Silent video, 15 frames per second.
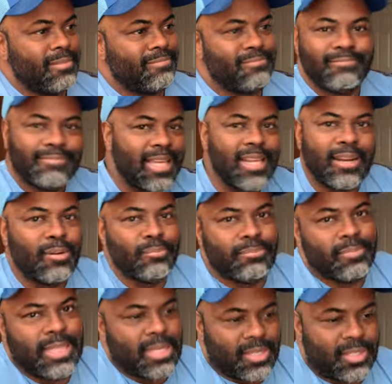they don't
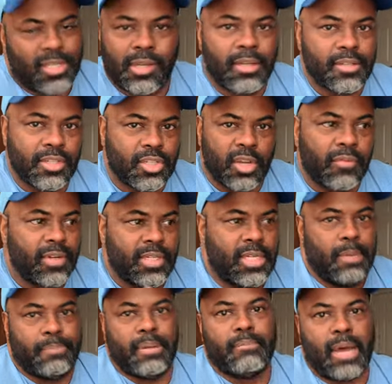necessarily deserve a
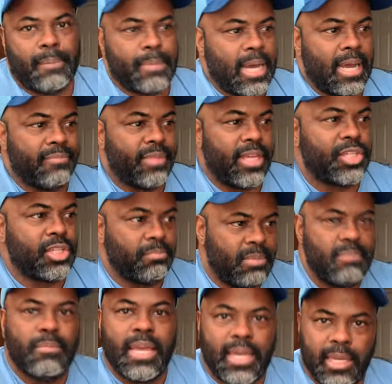tip in my mind. They should be
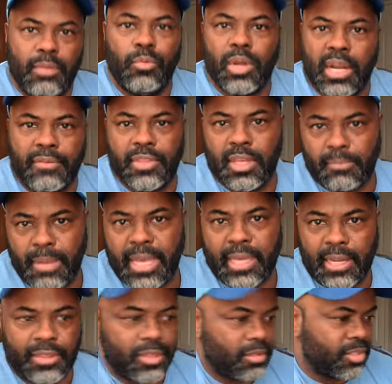making whatever they're making
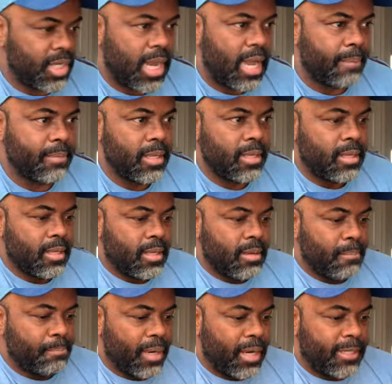at their job.
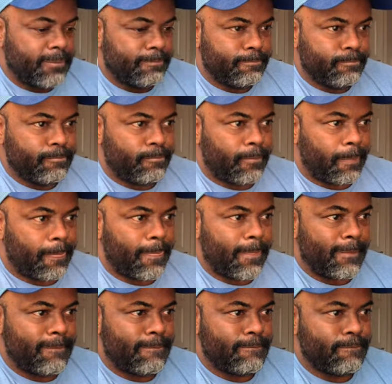But
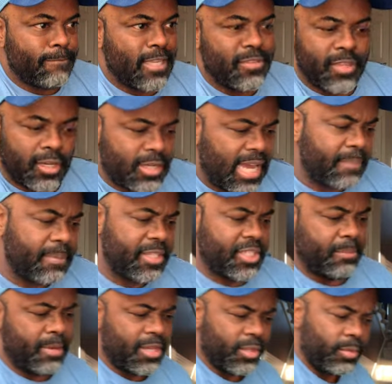there got to be
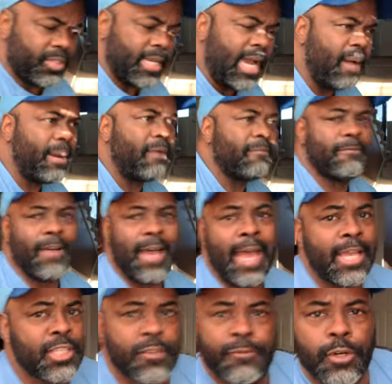some other ones. How about
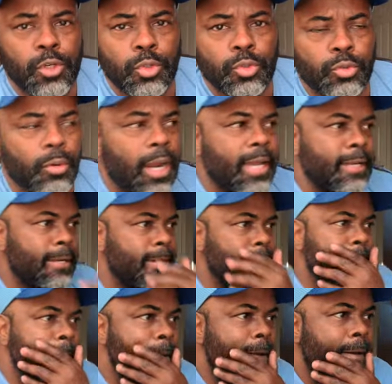fast food, right?
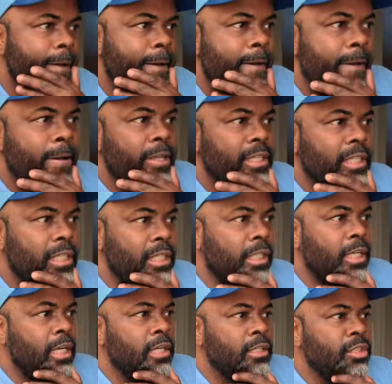
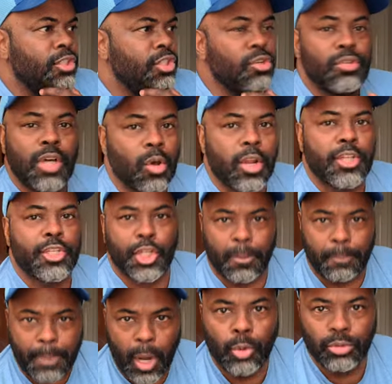Look, you go to
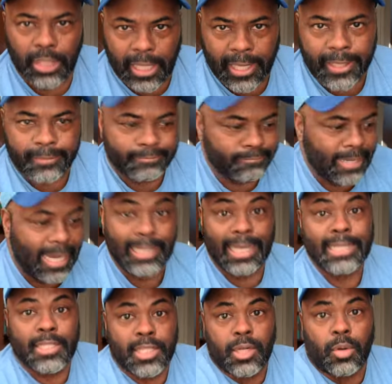Chipotle. I
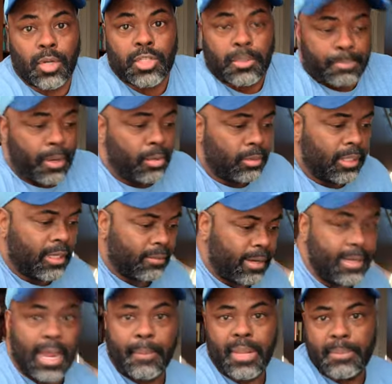like to go to Chipotle,
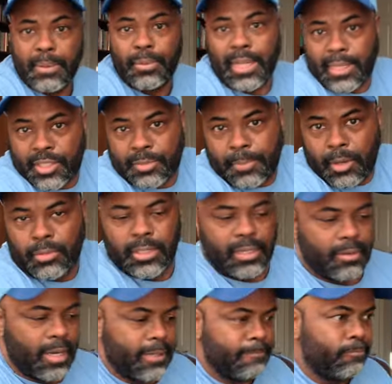right? How many people like Chipotle,
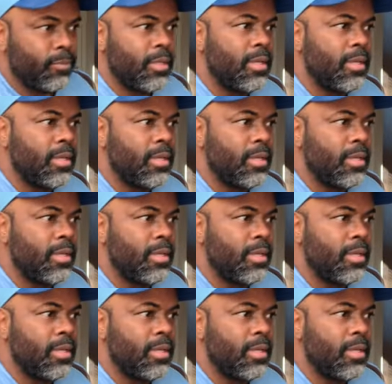right?